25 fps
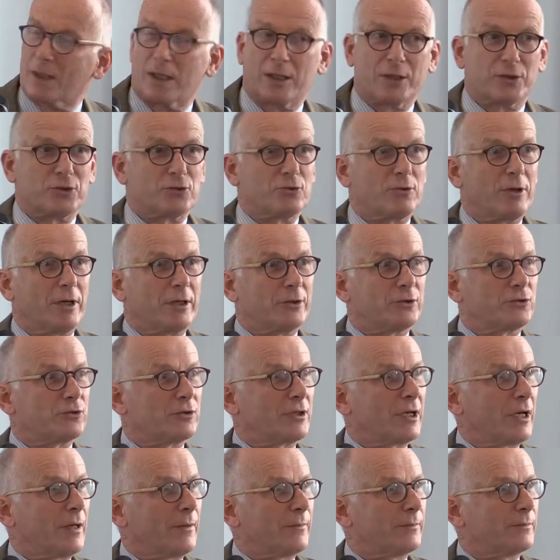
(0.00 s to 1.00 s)
Sugan to
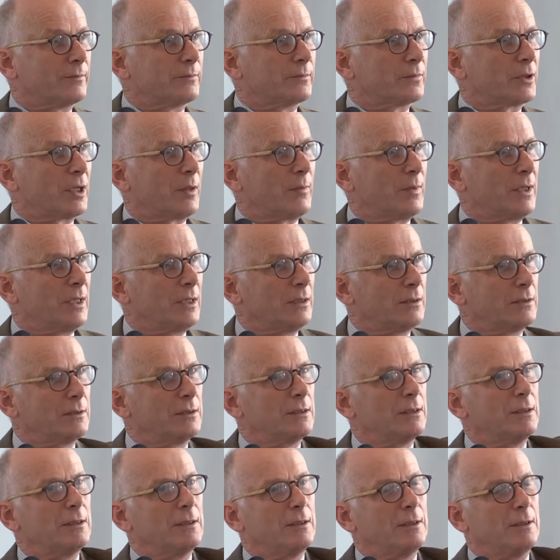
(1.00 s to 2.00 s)
come
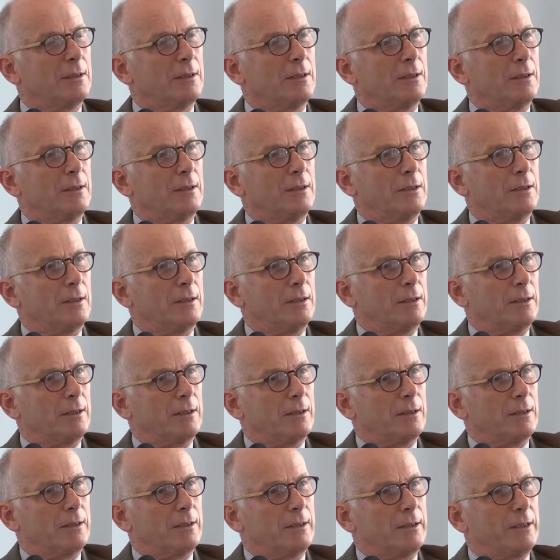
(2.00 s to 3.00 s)
in.
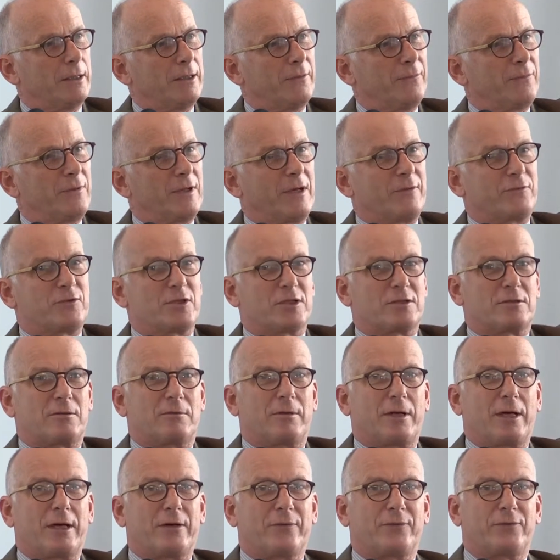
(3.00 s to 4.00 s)
If they have just
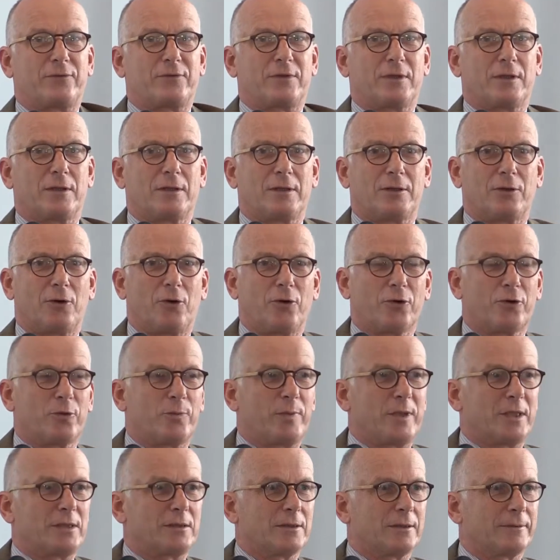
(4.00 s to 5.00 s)
arrived, all the
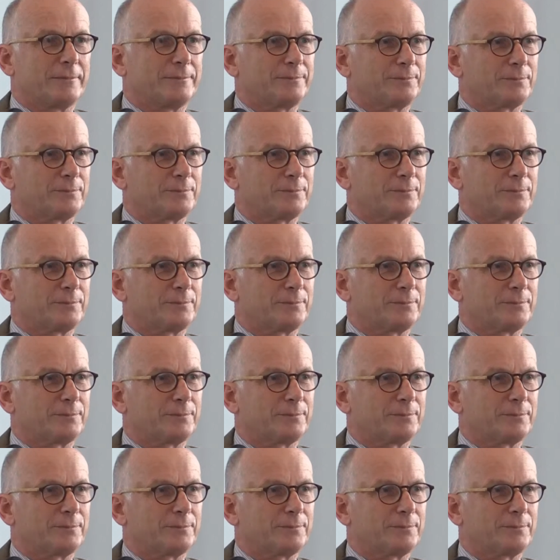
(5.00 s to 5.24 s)
better.